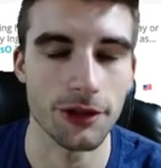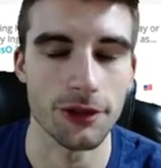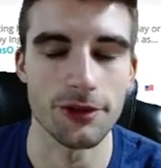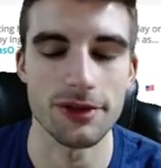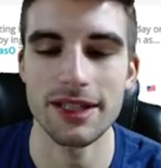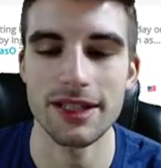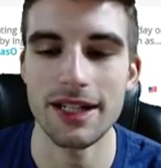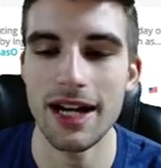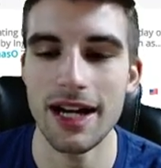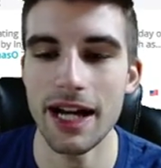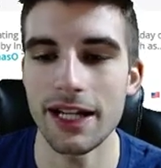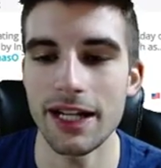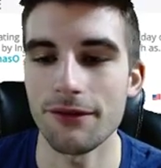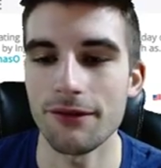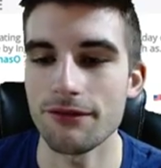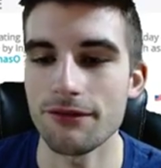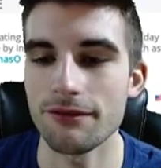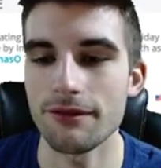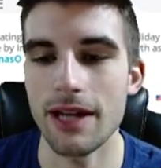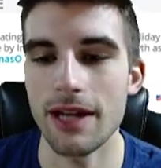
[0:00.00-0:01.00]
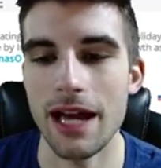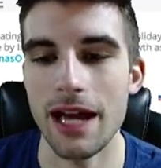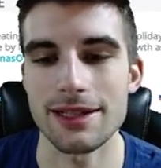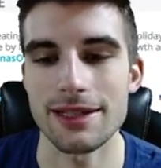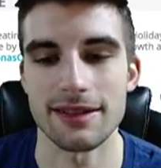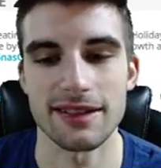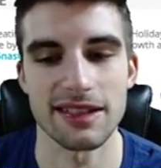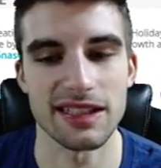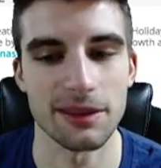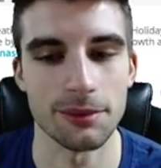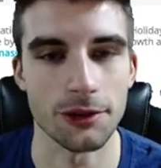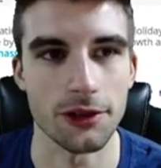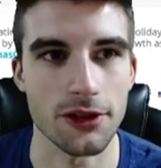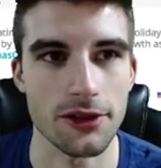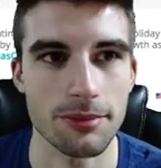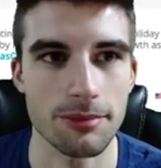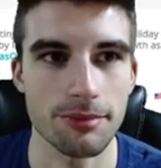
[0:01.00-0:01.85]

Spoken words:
who's kind of has a similar